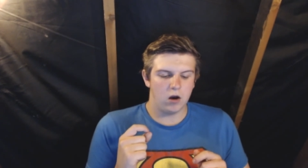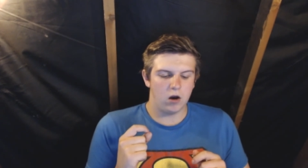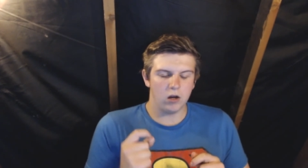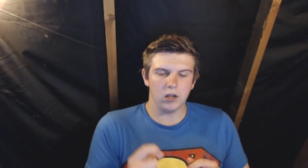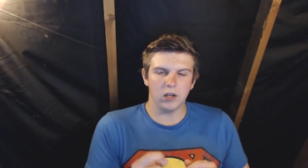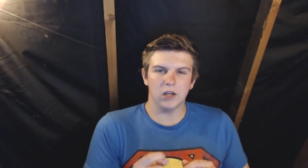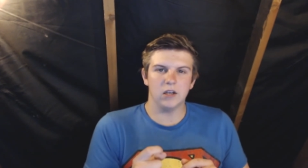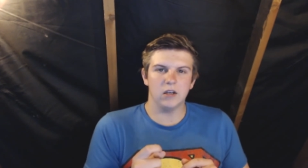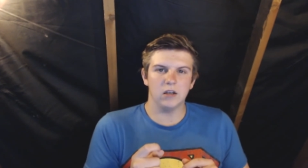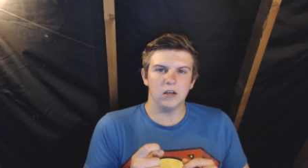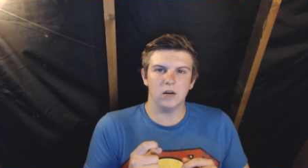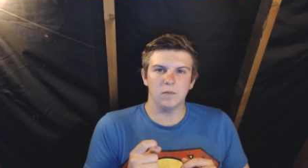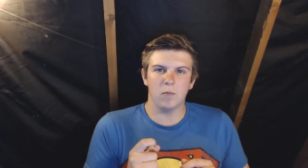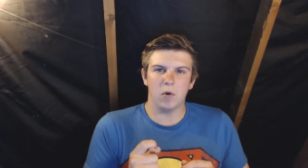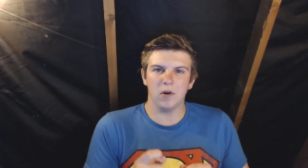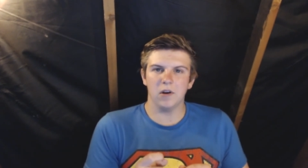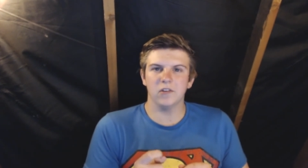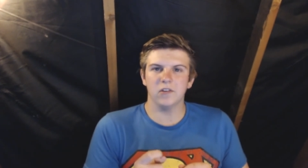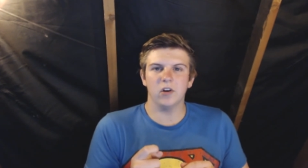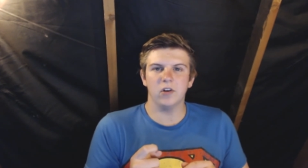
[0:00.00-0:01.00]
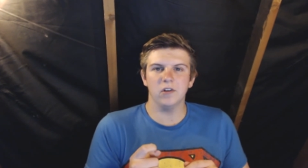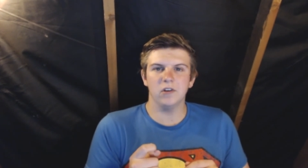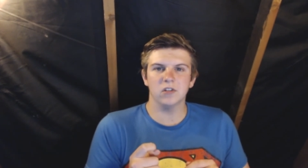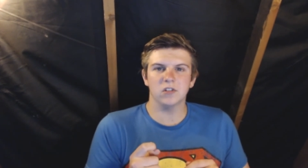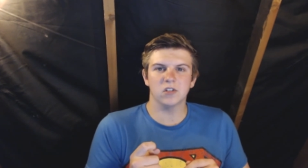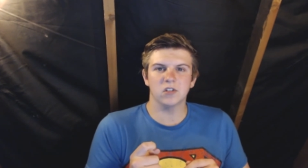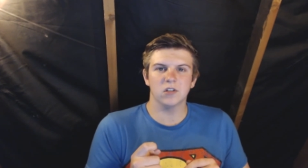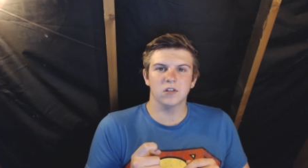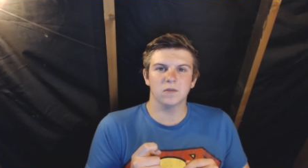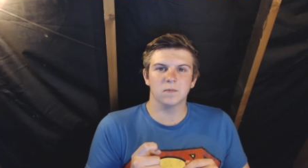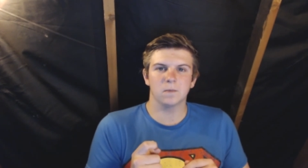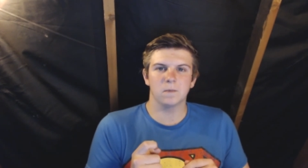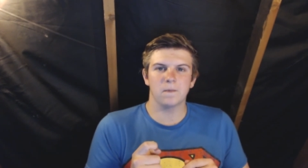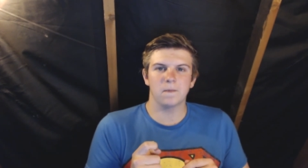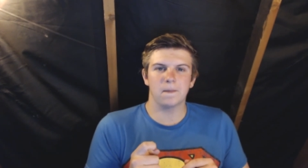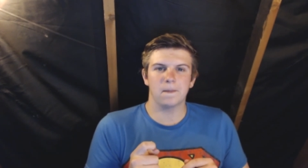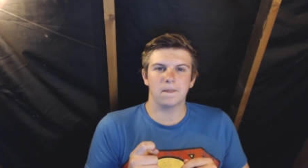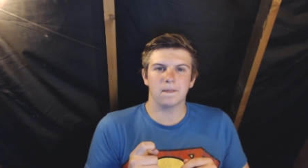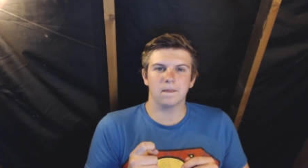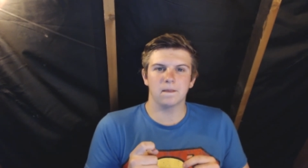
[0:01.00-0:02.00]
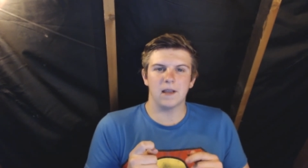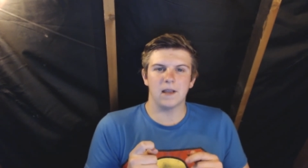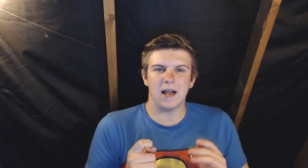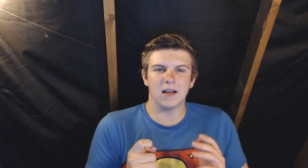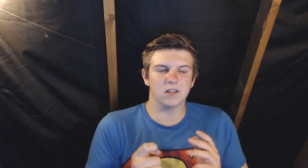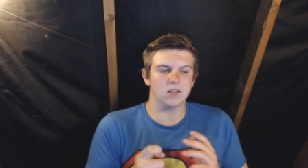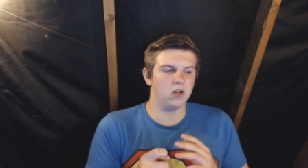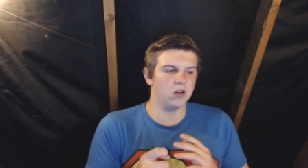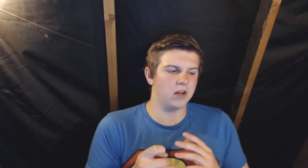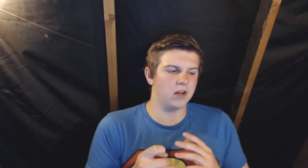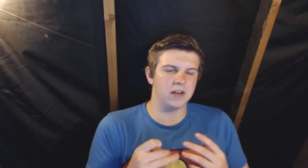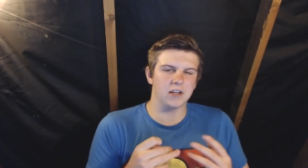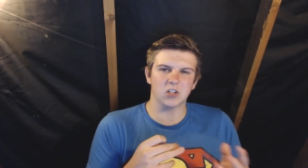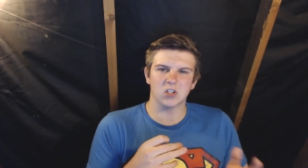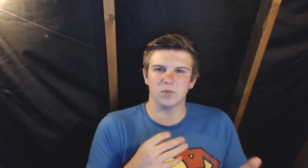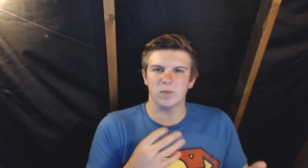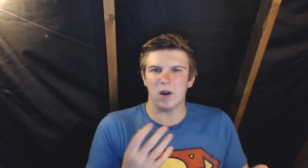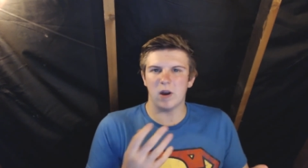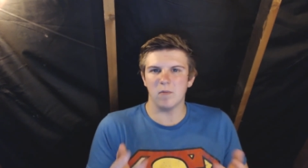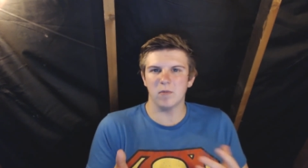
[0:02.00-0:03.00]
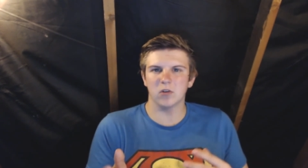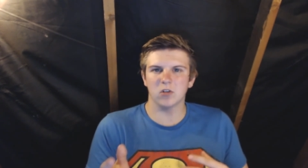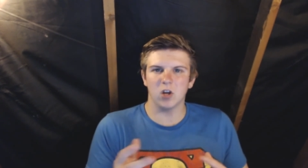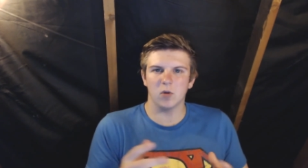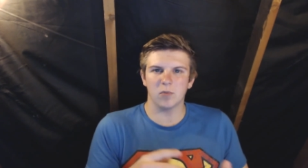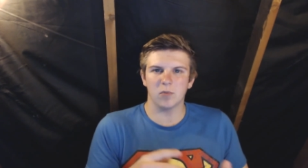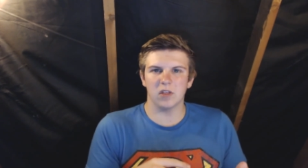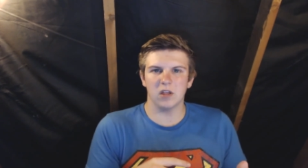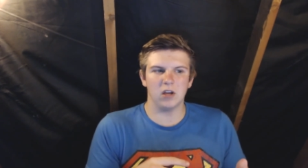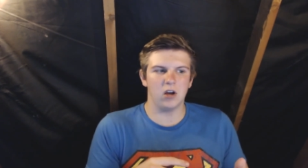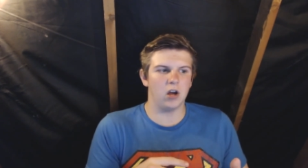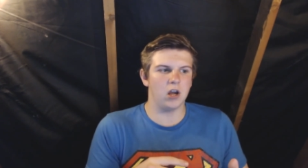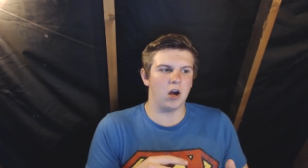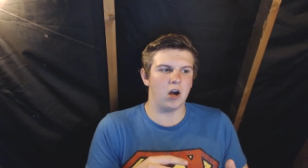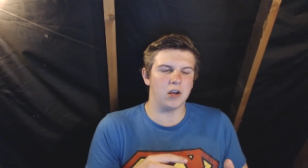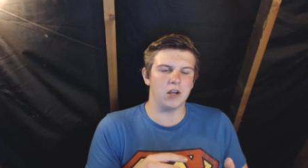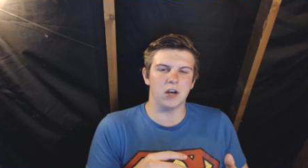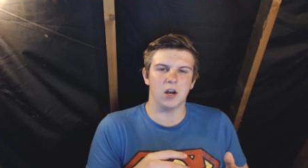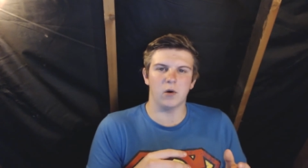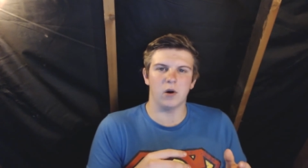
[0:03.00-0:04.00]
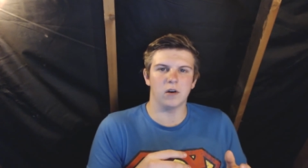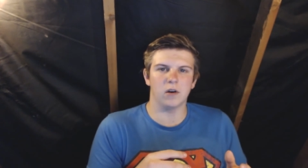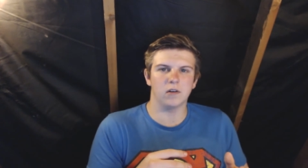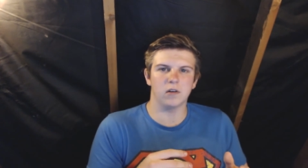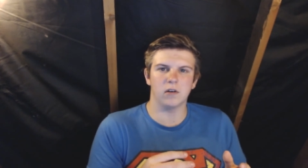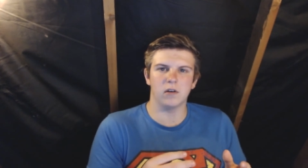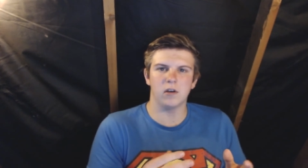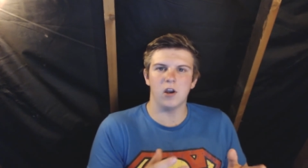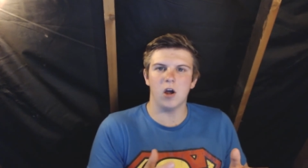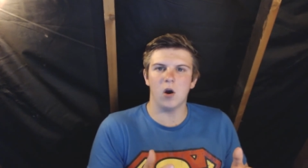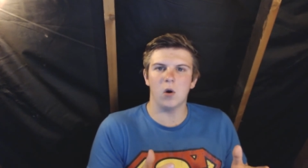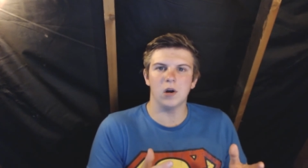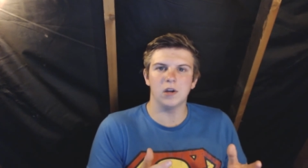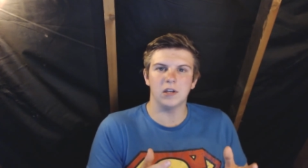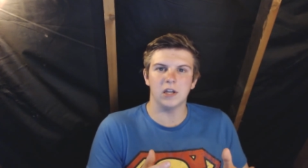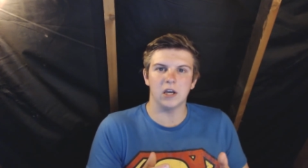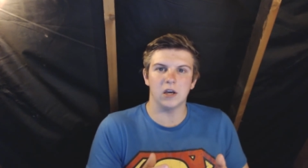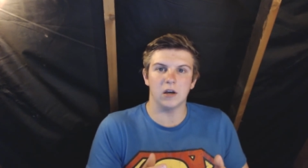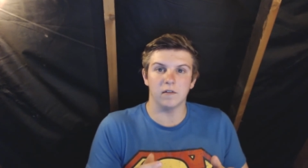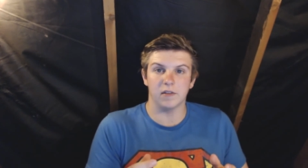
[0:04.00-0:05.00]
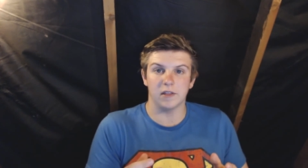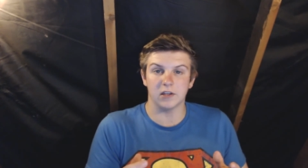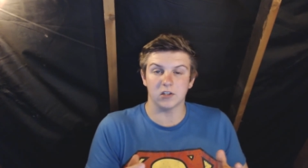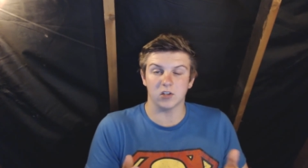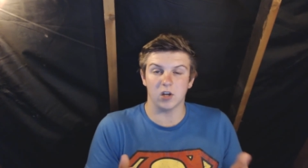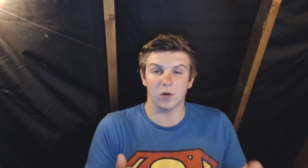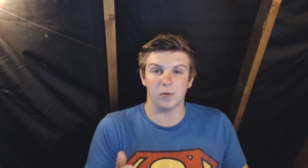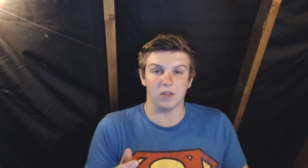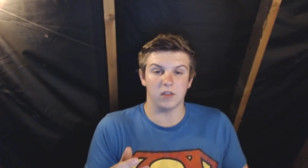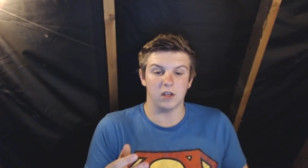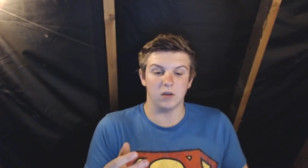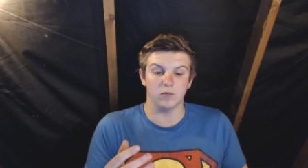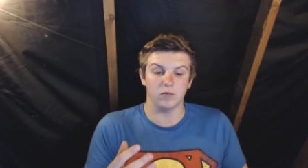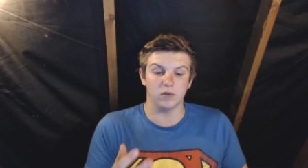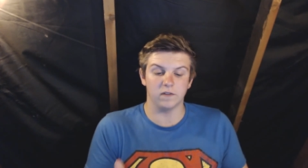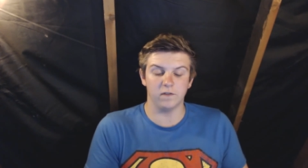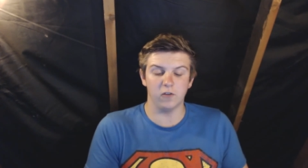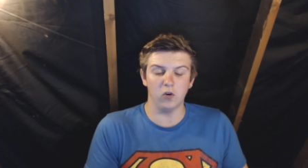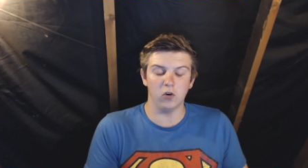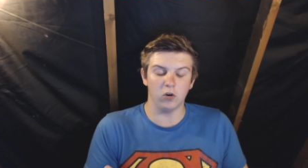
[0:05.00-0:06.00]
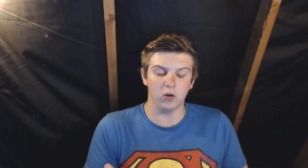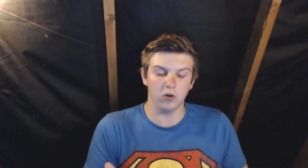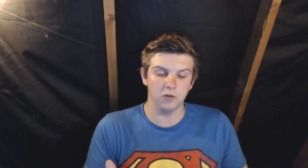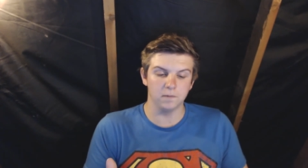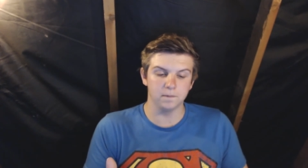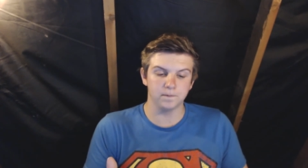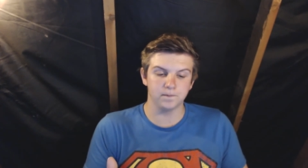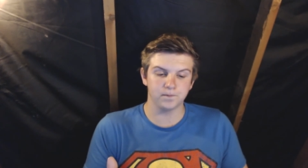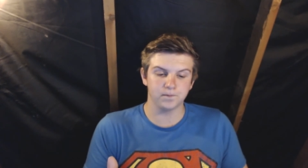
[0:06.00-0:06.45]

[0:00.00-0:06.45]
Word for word: Are you monetized as like an experiment type of thing? You know, I had no idea of this type of thing before,